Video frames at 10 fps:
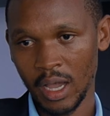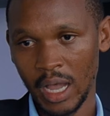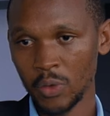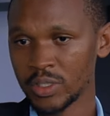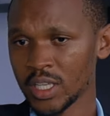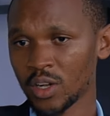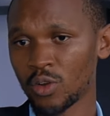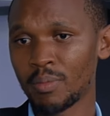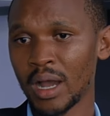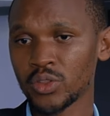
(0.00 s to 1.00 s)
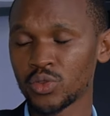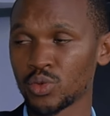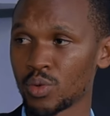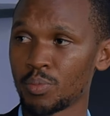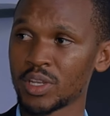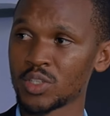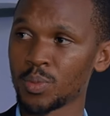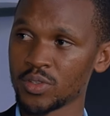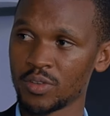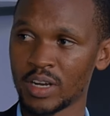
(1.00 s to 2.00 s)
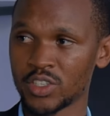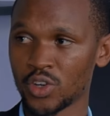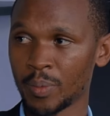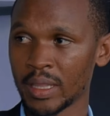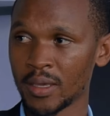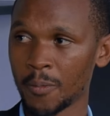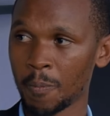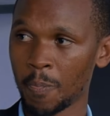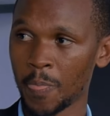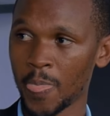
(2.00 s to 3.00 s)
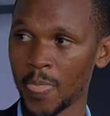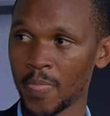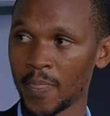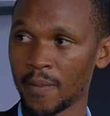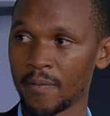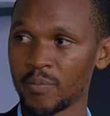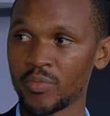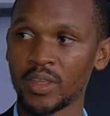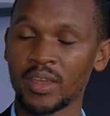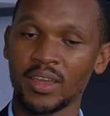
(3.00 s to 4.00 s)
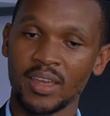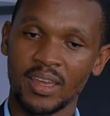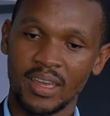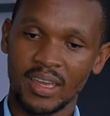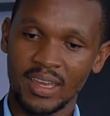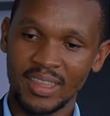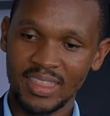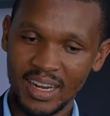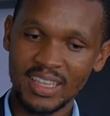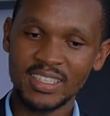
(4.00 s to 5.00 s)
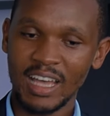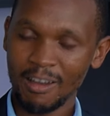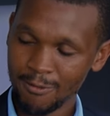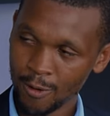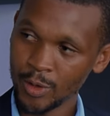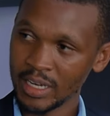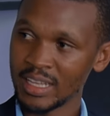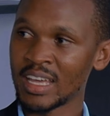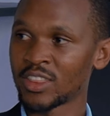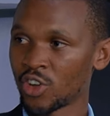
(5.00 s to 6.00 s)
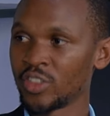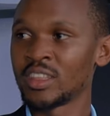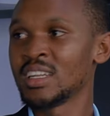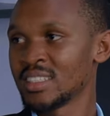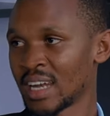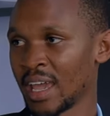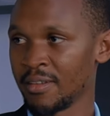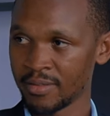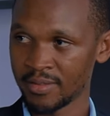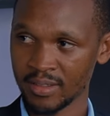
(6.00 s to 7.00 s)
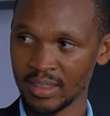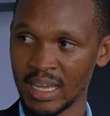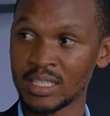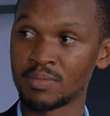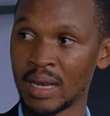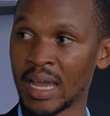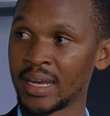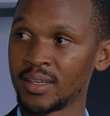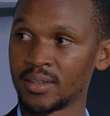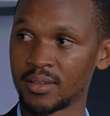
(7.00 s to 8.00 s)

I will still go back to principles of naturopathy. Okay. There is a fluid that contains life, that's blood.